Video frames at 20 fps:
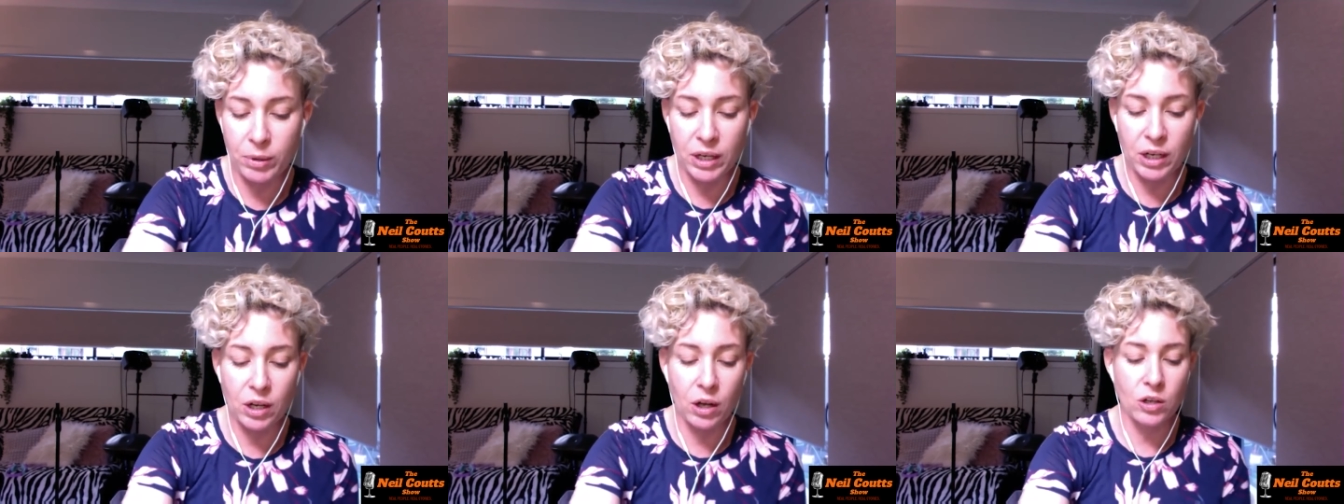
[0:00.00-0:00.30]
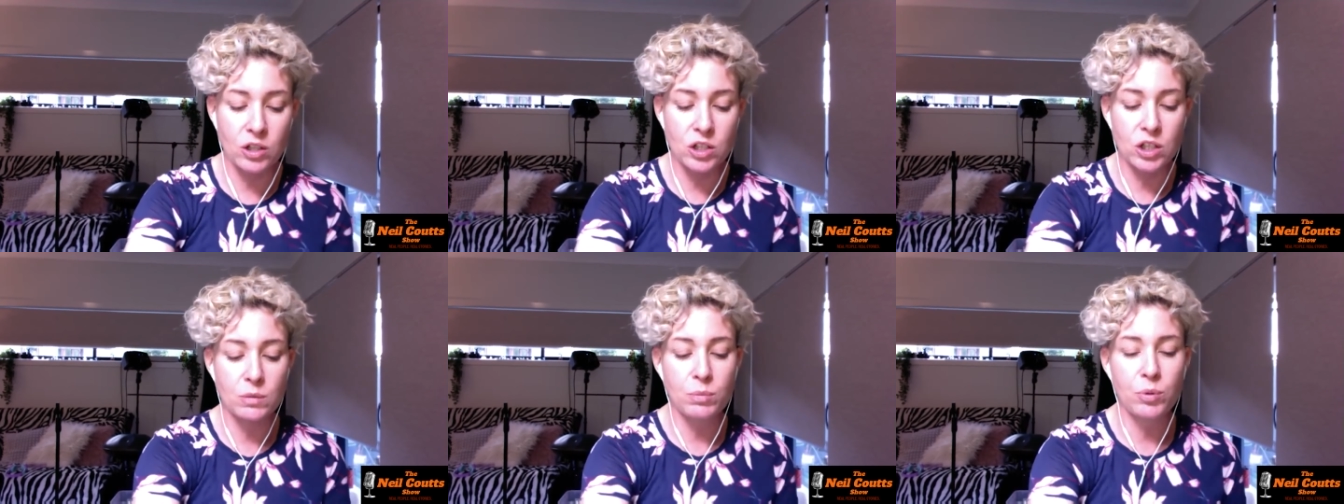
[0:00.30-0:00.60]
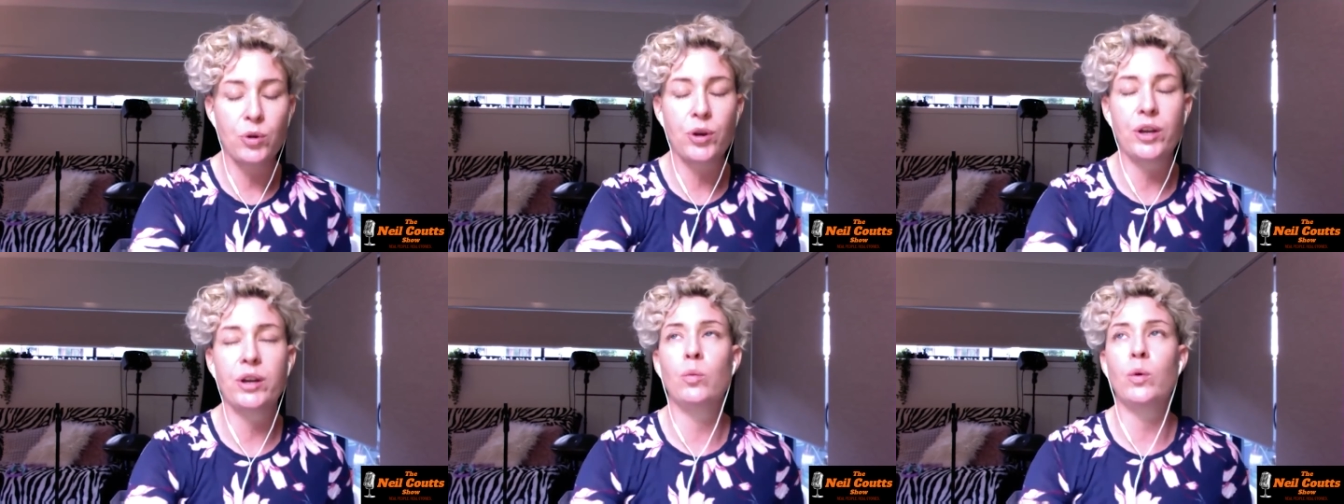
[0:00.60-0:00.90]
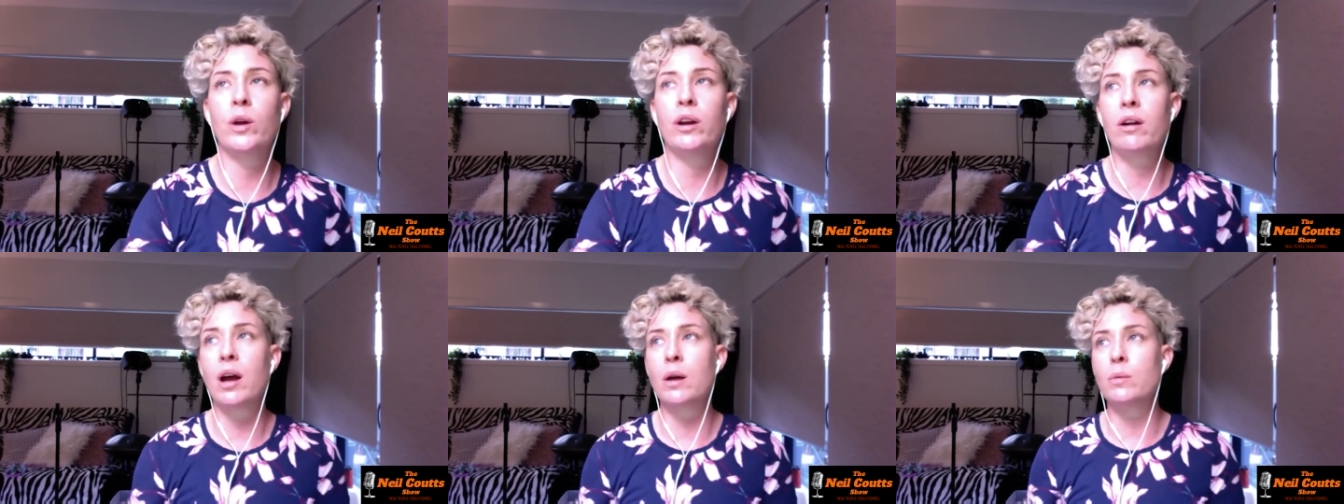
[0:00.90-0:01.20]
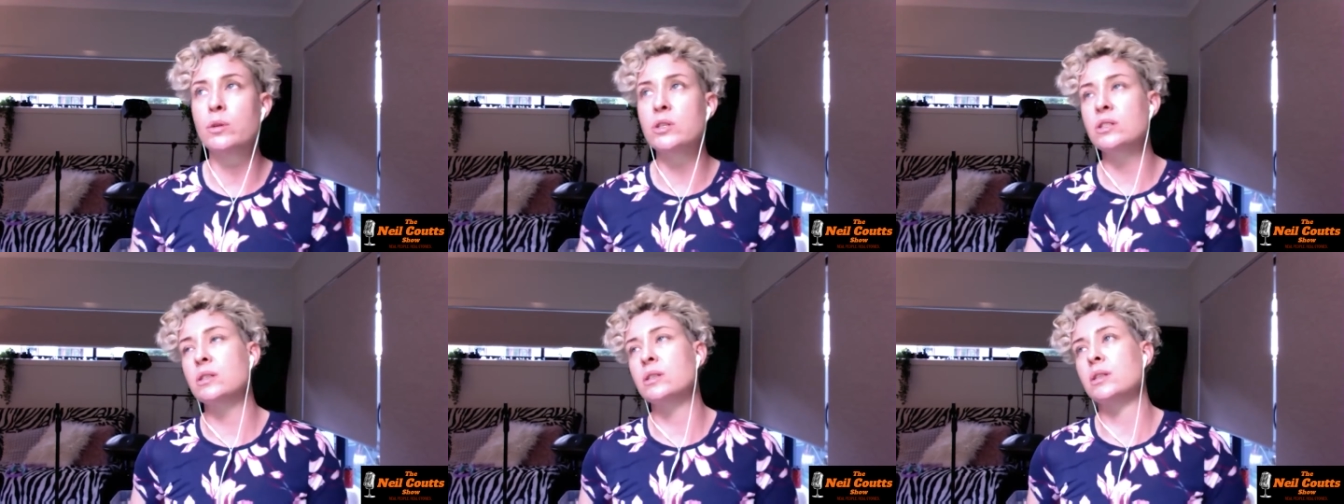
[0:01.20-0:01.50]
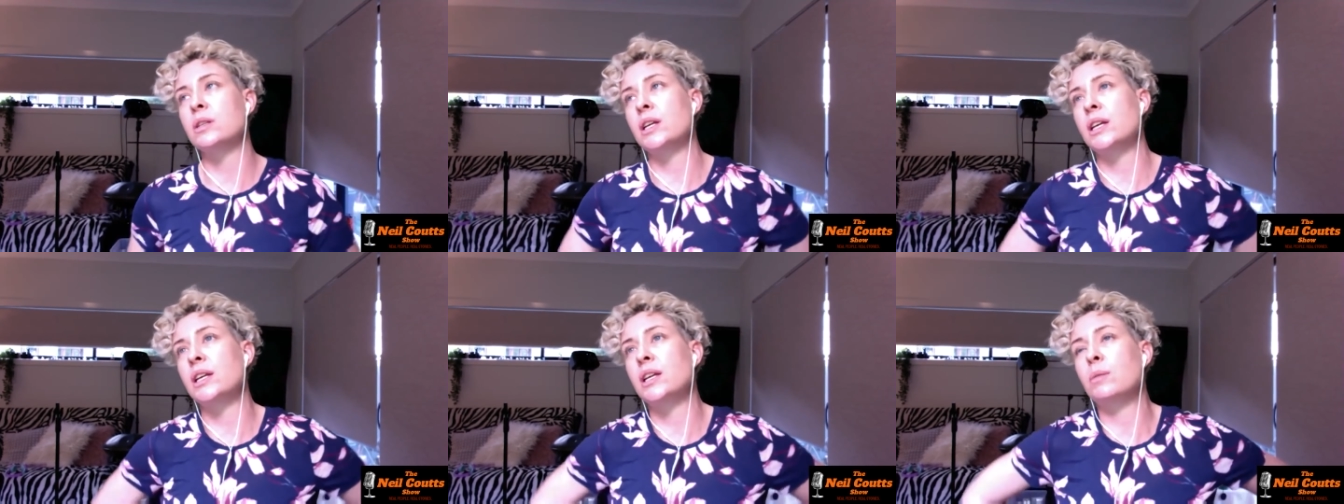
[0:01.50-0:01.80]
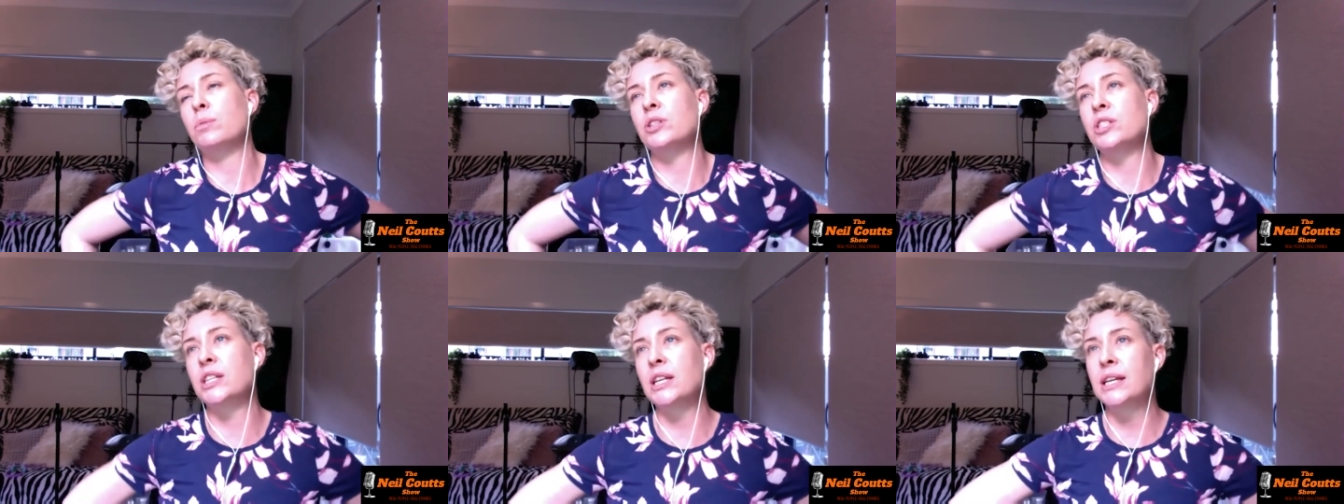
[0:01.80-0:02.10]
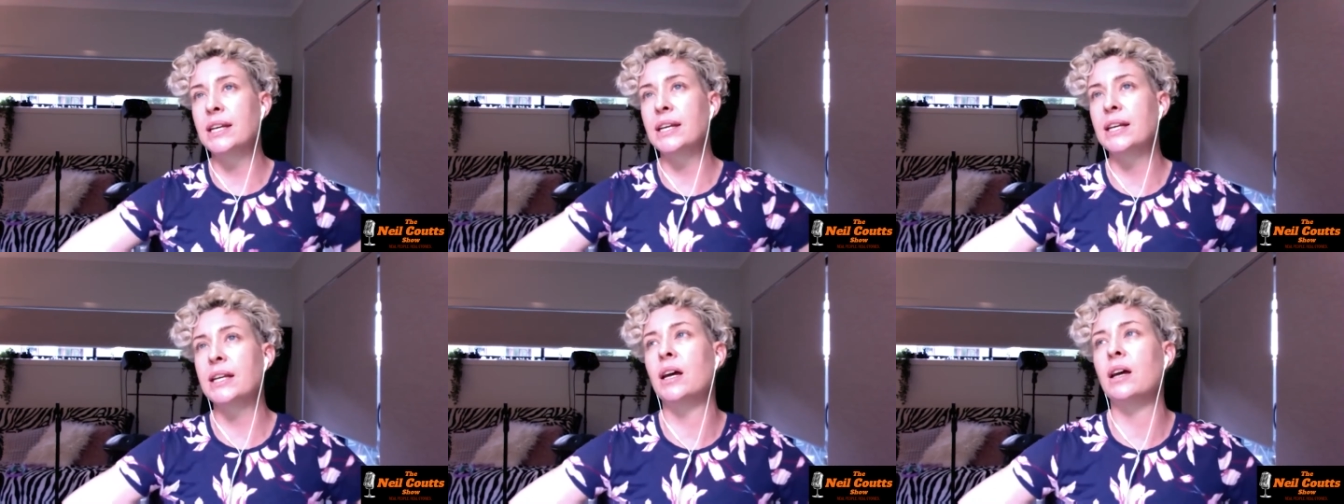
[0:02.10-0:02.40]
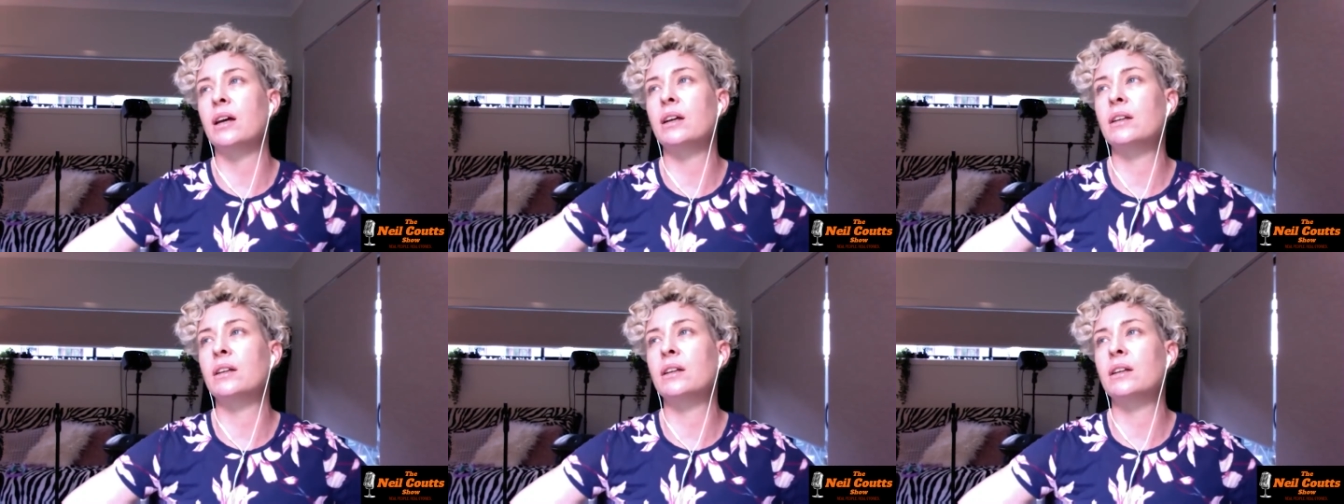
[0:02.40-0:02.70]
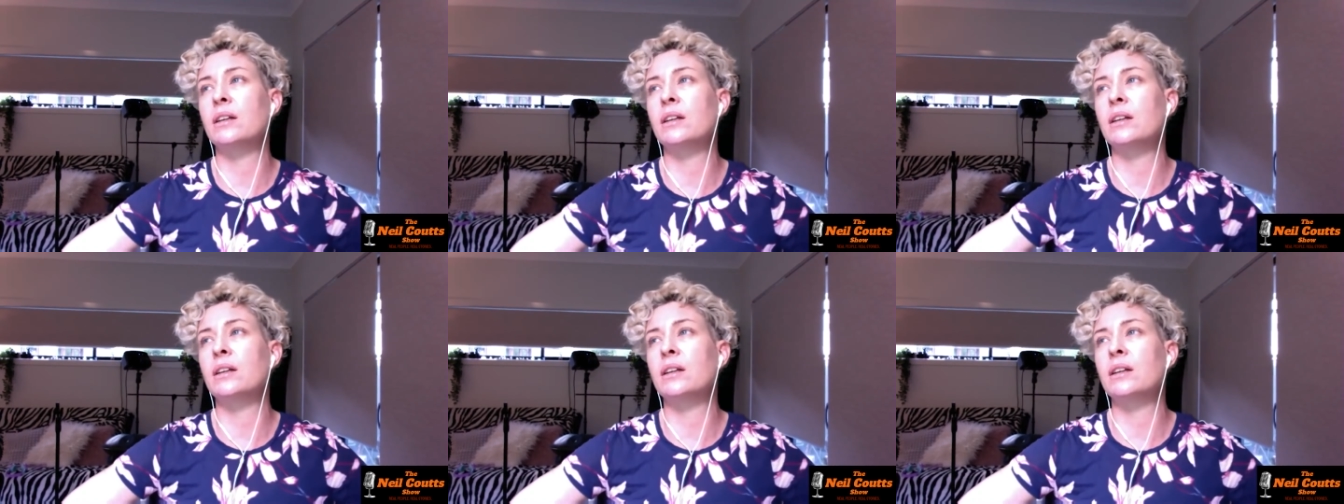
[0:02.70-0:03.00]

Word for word: but it got to the point where I was in a particular